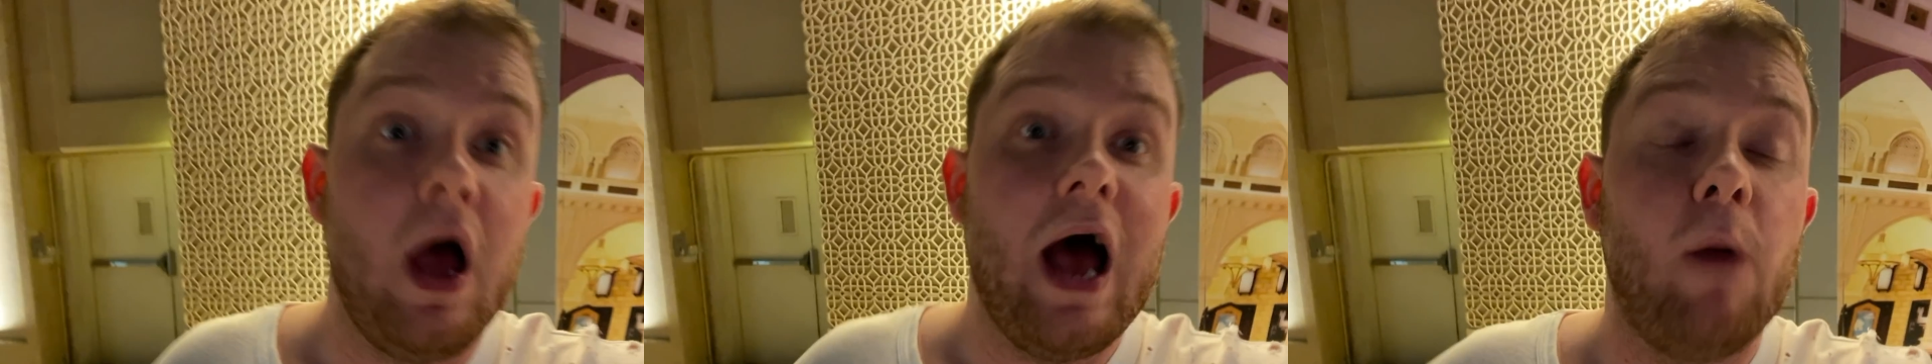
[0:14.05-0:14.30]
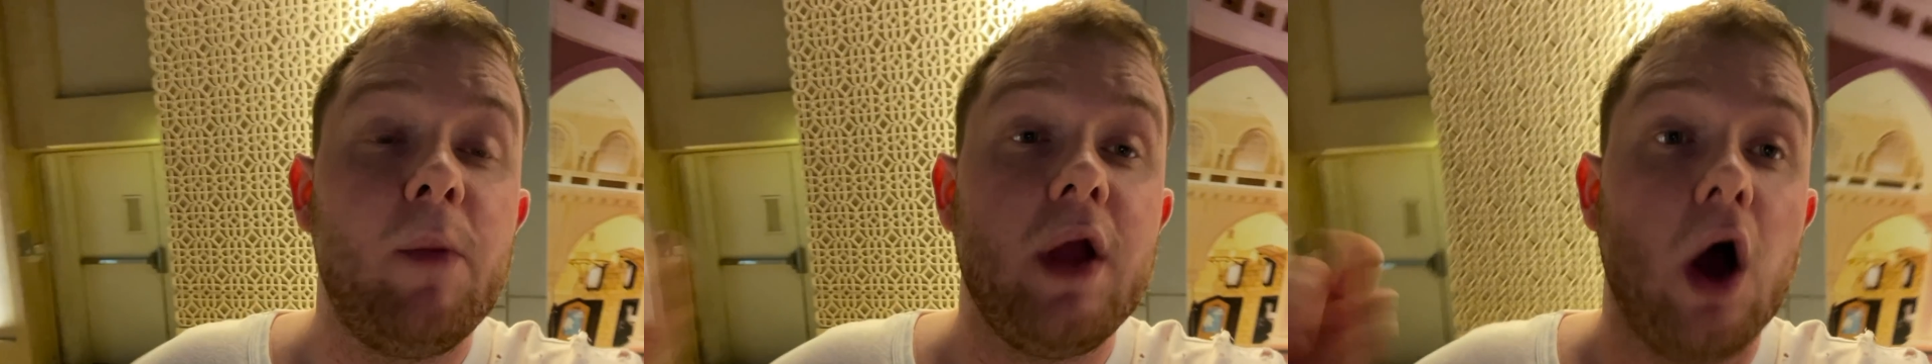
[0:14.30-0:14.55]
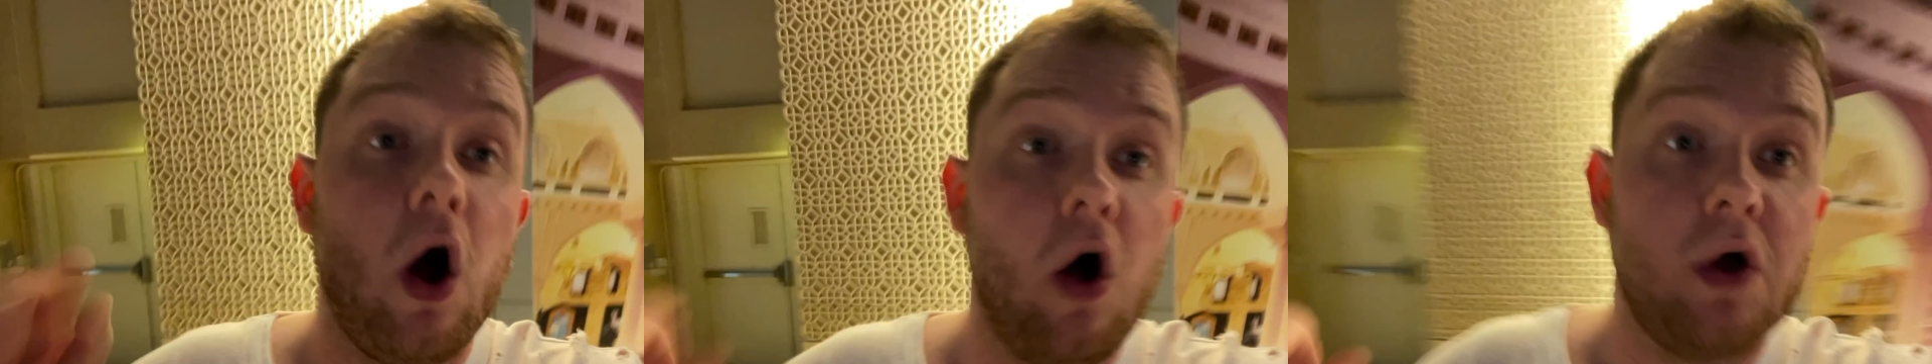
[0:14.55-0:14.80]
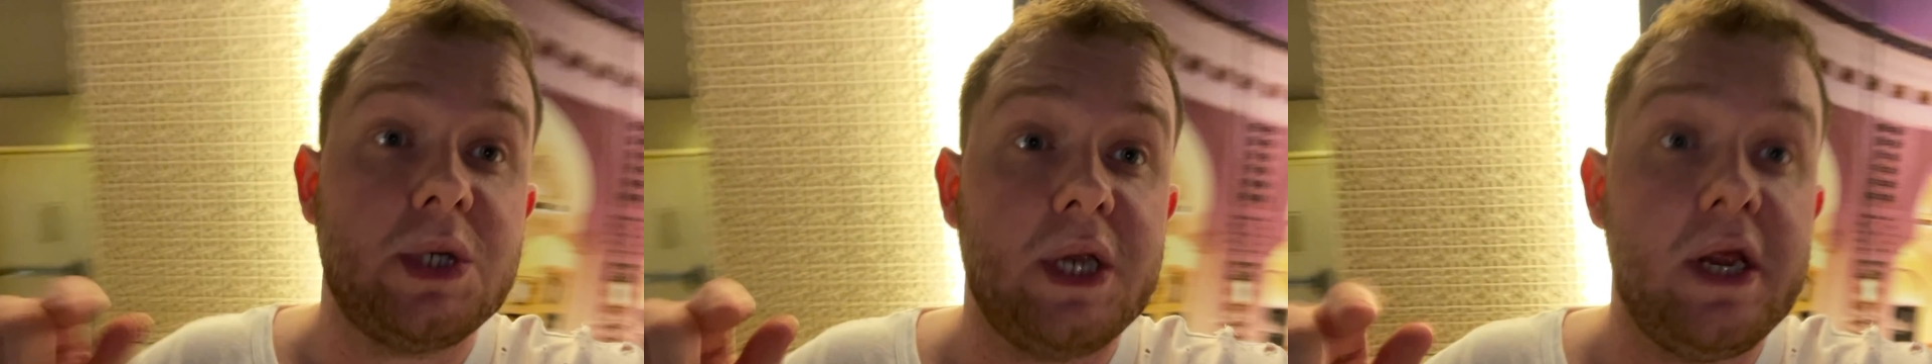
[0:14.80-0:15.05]
and we are
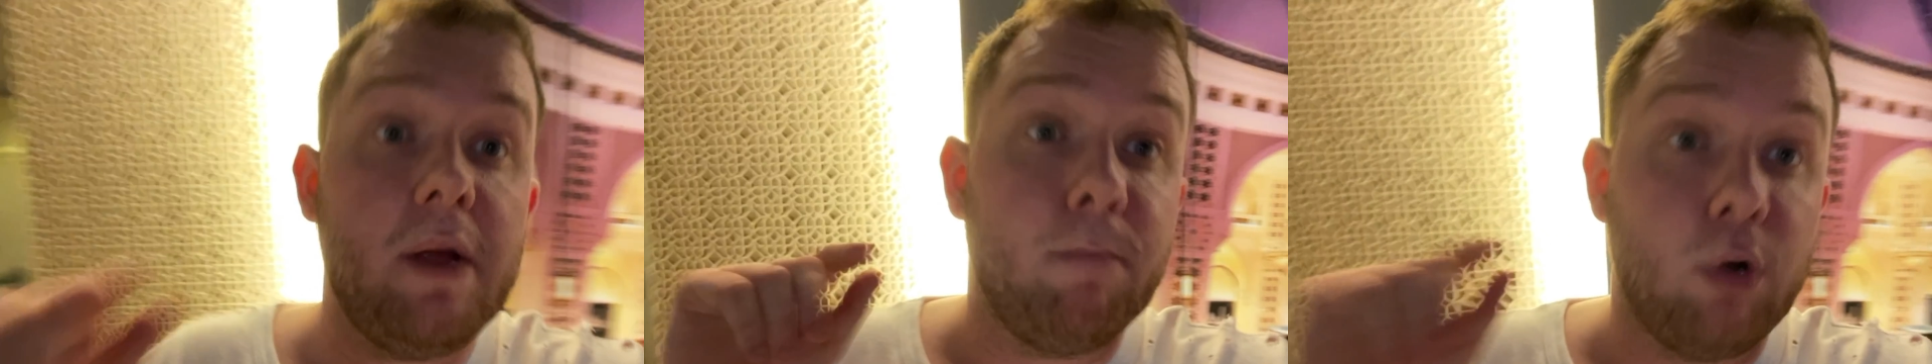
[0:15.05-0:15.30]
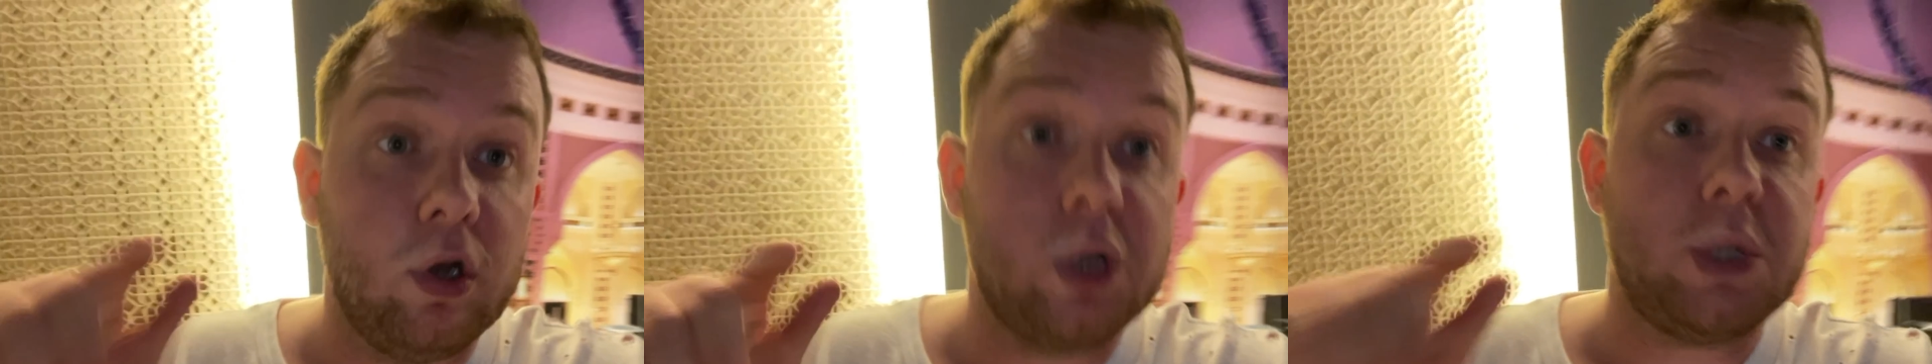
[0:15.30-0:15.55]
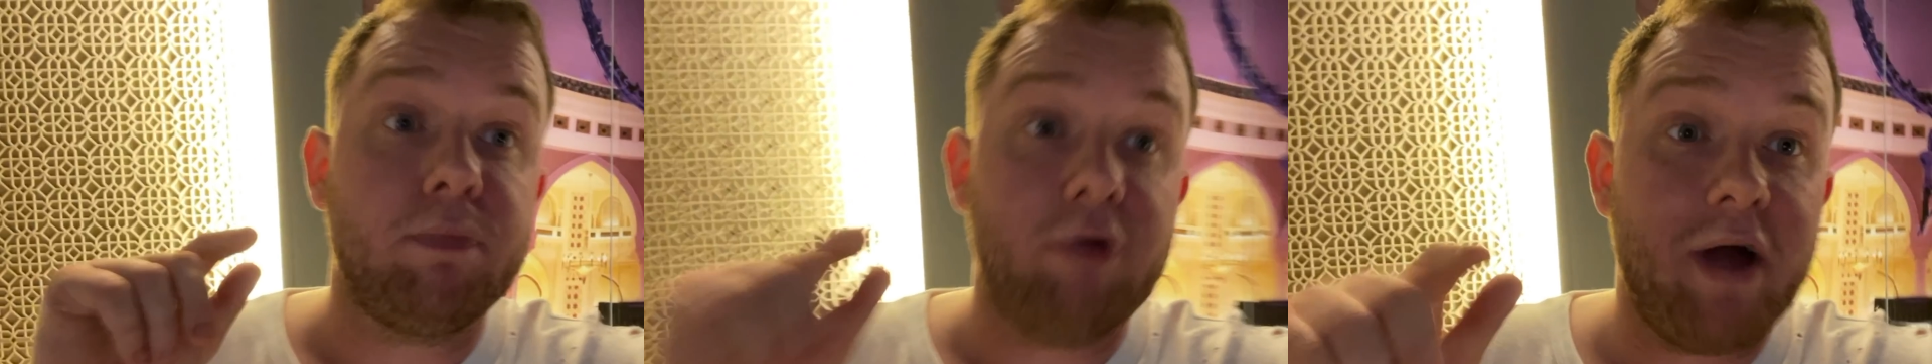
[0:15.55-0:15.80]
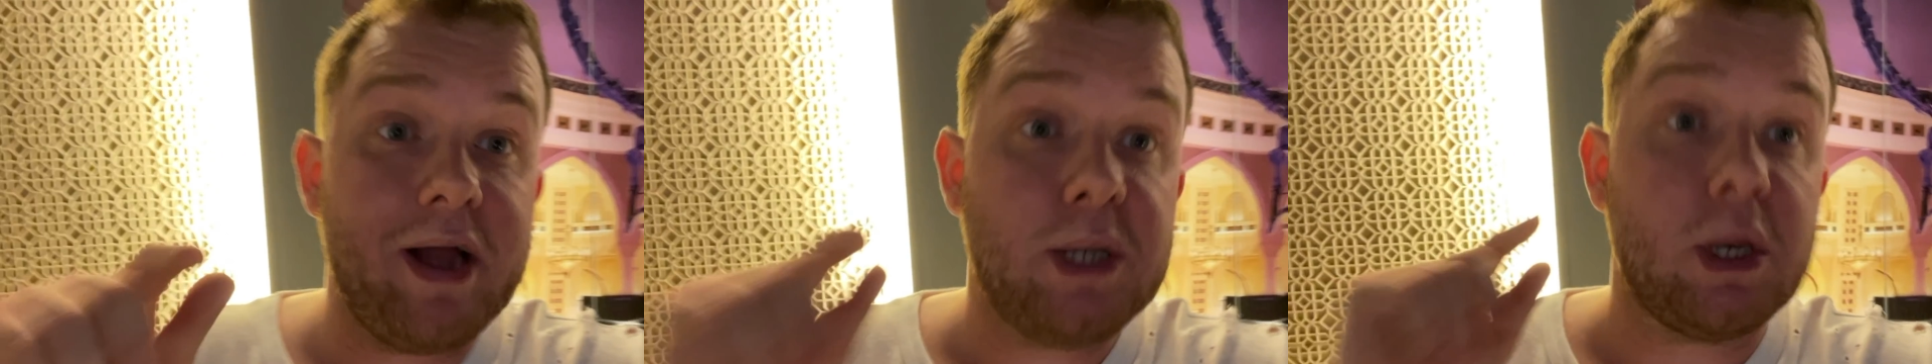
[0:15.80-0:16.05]
seeing bullish
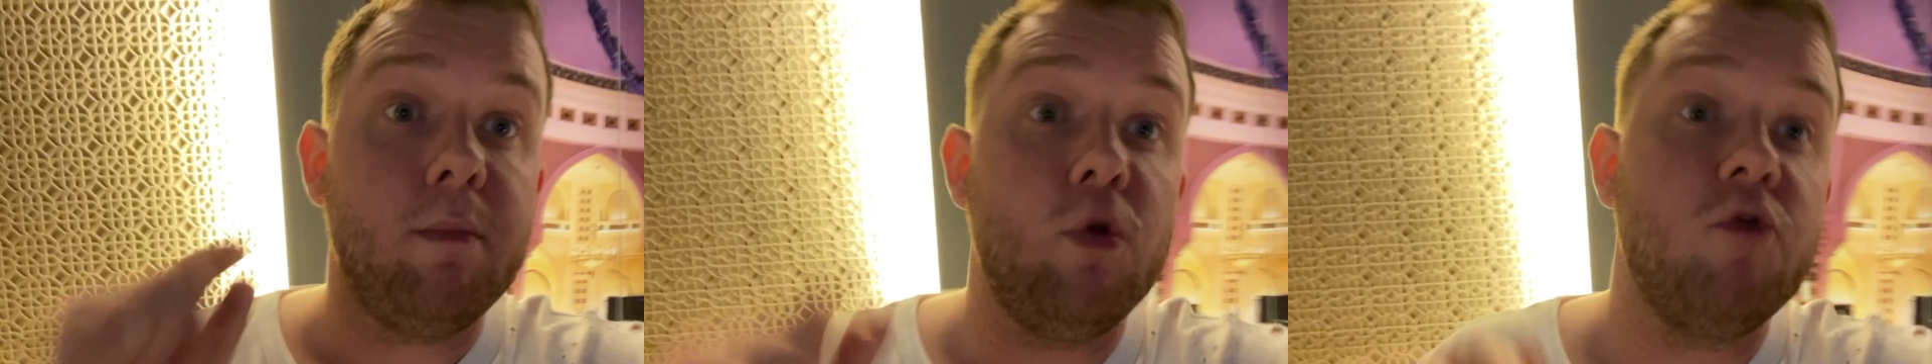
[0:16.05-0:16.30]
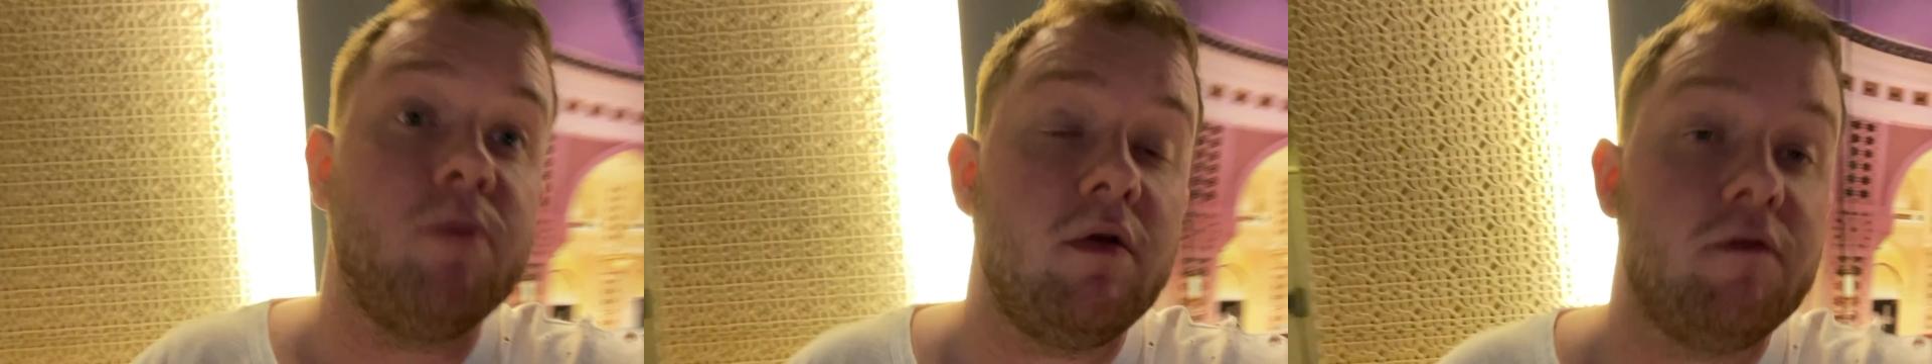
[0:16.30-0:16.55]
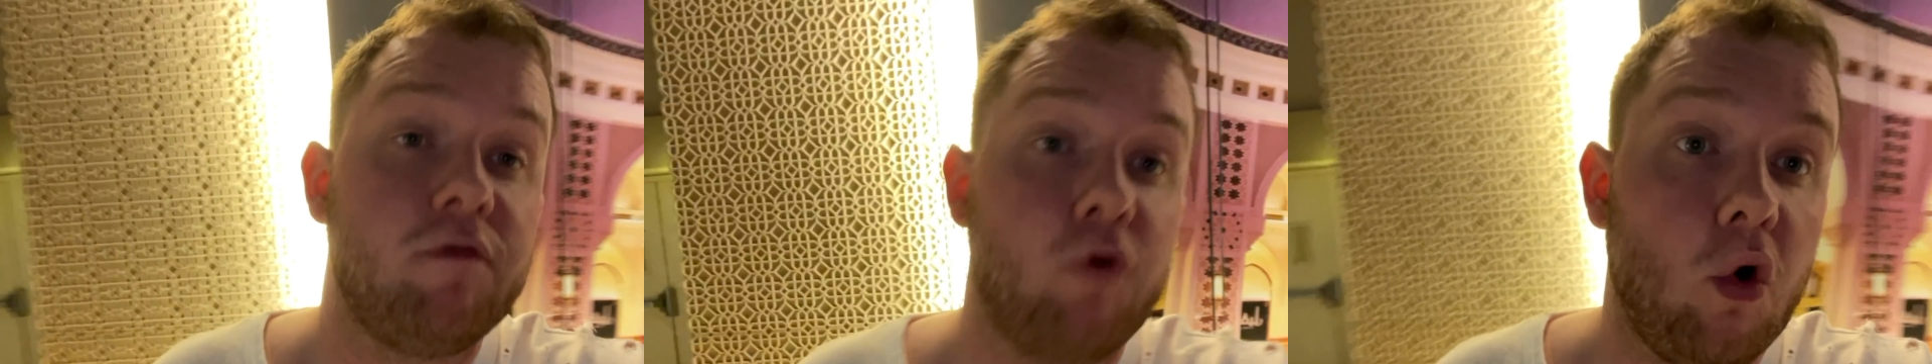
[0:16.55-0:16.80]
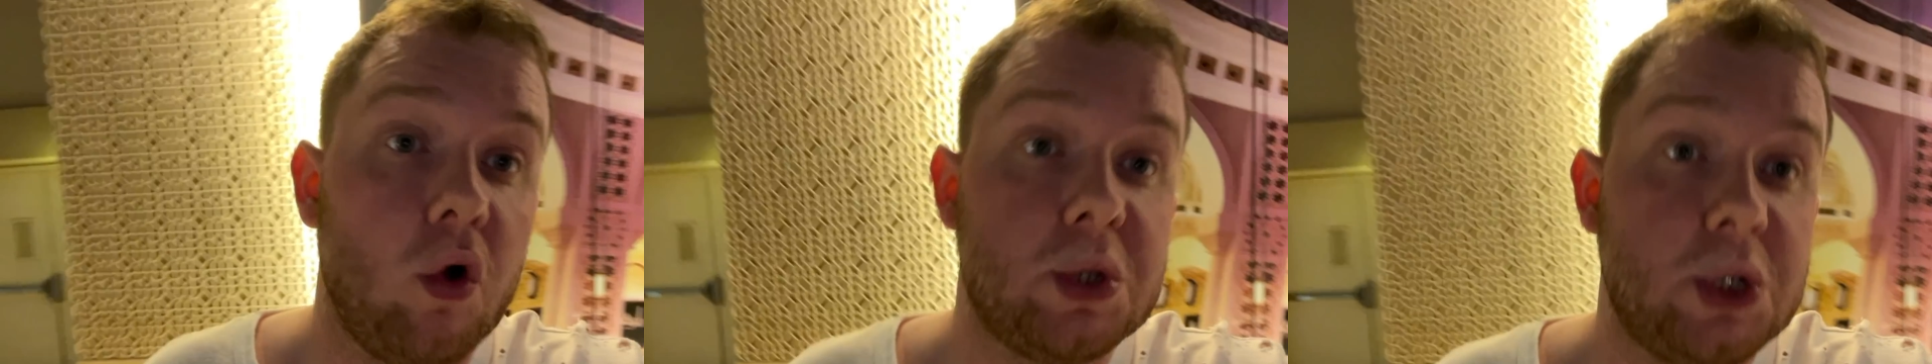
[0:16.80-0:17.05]
price movement
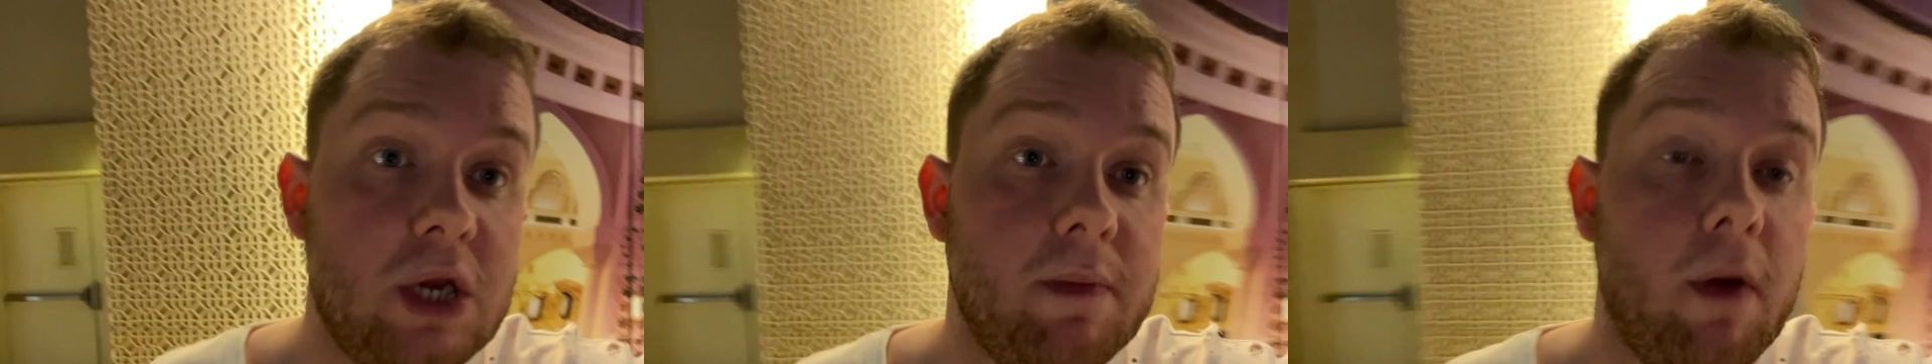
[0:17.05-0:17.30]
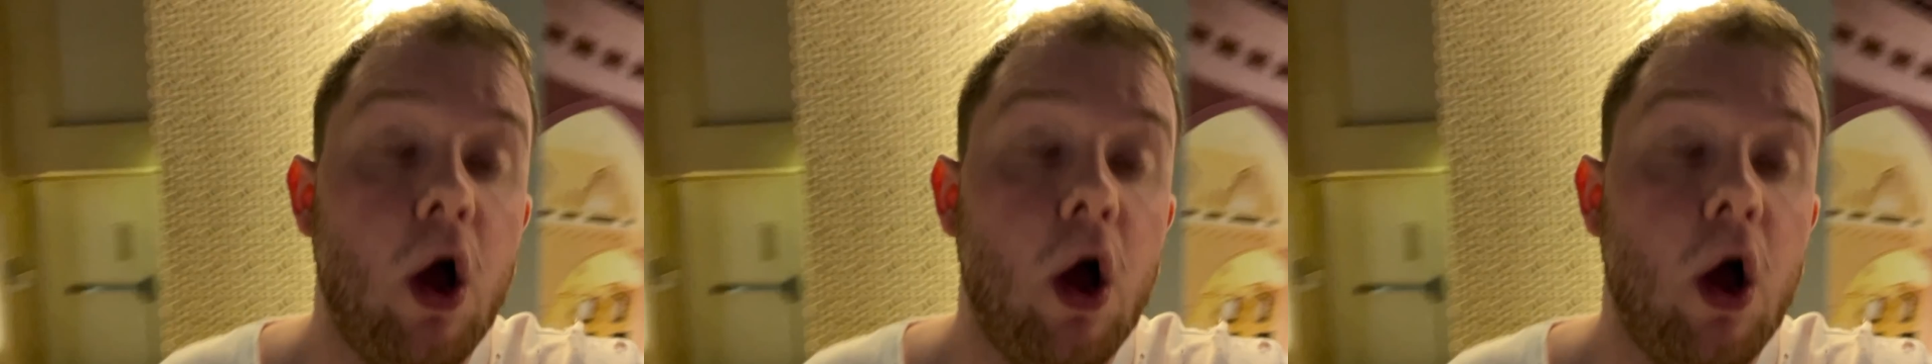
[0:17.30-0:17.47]
for Shiba.